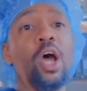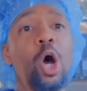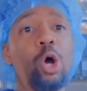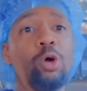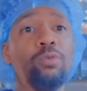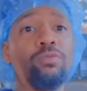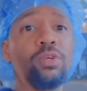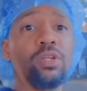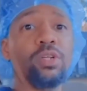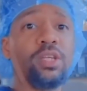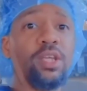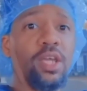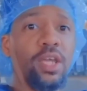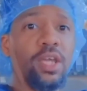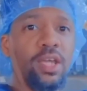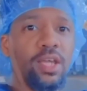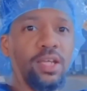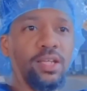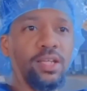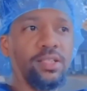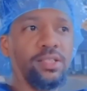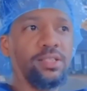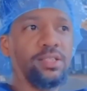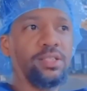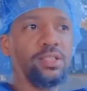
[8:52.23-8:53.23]
over
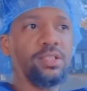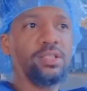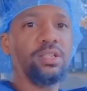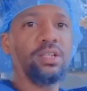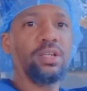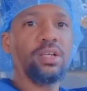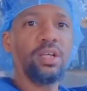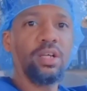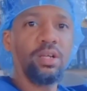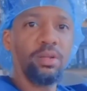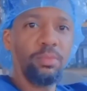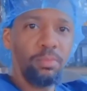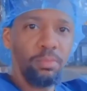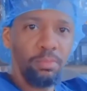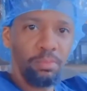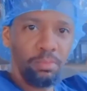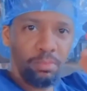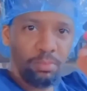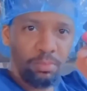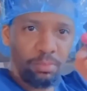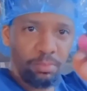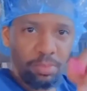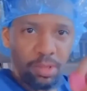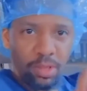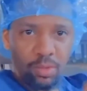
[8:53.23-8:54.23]
kids
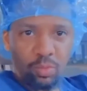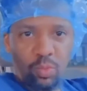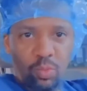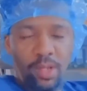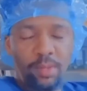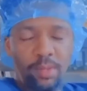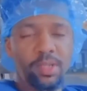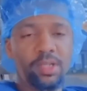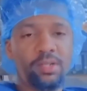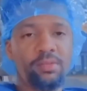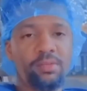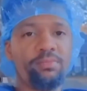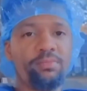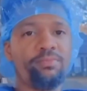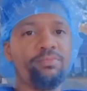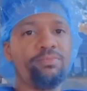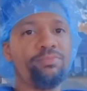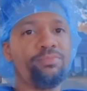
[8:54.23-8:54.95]
but women.